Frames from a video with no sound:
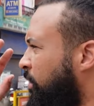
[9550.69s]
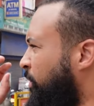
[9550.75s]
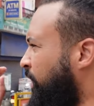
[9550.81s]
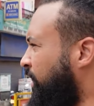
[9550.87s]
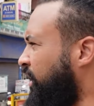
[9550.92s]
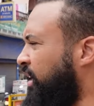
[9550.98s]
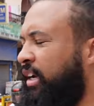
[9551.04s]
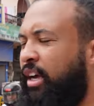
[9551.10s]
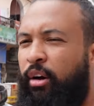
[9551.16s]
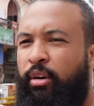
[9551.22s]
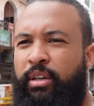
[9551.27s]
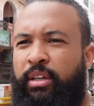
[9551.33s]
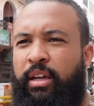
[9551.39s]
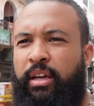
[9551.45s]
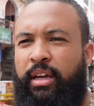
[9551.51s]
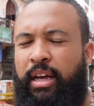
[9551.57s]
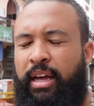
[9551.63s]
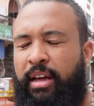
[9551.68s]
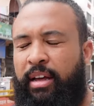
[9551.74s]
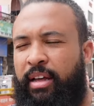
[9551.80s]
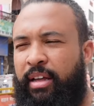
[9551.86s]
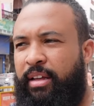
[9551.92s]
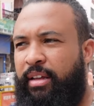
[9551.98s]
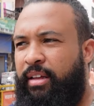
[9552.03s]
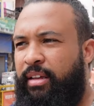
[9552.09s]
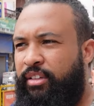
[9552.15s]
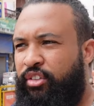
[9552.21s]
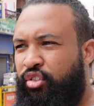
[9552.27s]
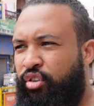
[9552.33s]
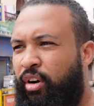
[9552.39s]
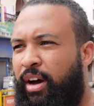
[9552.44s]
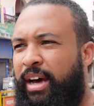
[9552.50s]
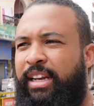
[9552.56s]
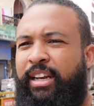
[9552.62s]
We're gonna go and
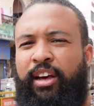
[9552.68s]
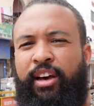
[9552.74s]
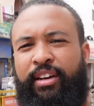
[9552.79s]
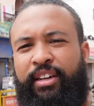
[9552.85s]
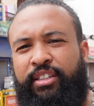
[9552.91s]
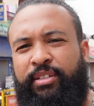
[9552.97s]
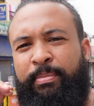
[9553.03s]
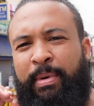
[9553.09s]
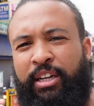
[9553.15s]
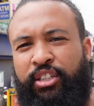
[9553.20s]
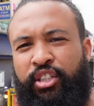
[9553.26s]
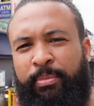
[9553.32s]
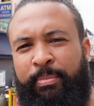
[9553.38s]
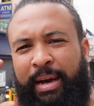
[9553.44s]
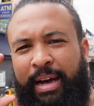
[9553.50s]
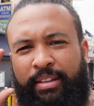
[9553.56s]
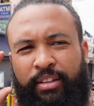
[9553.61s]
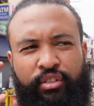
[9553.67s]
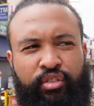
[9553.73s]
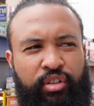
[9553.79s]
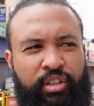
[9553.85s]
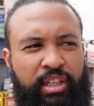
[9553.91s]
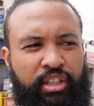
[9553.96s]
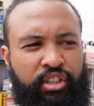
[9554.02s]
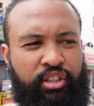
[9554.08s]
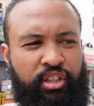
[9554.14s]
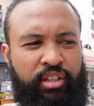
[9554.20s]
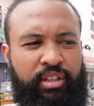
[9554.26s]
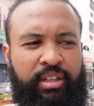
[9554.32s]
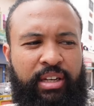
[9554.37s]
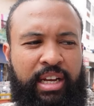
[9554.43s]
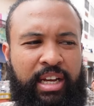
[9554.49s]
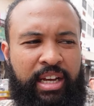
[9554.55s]
try and learn as much about the tradition,